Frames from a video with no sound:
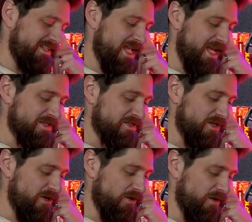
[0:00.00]
Yeah.
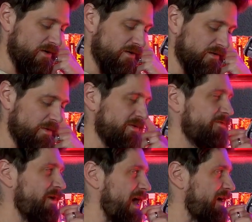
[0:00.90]
So number
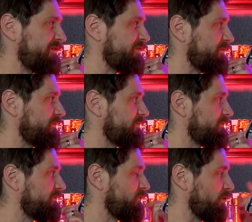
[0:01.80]
5
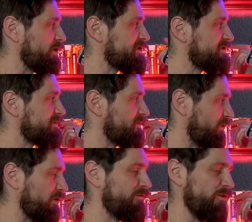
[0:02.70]
worst
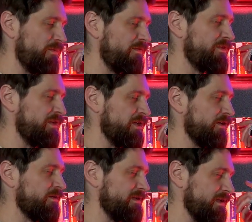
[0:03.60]
horror film of the
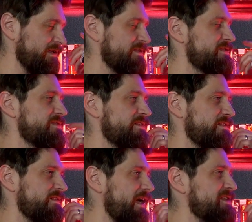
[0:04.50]
year is
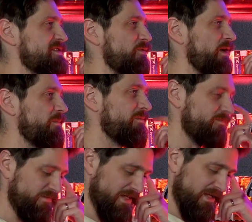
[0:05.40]
Night Swim.
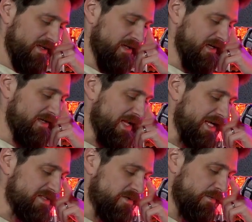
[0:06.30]

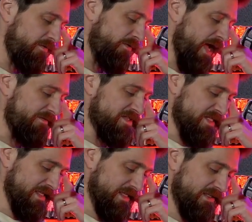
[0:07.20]
Night Swim, if you haven't
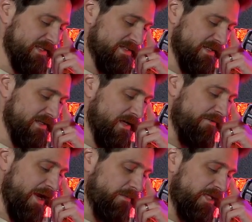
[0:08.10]
seen it, it's
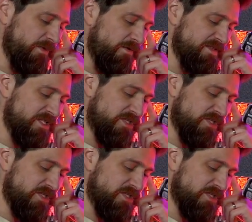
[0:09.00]
a family moves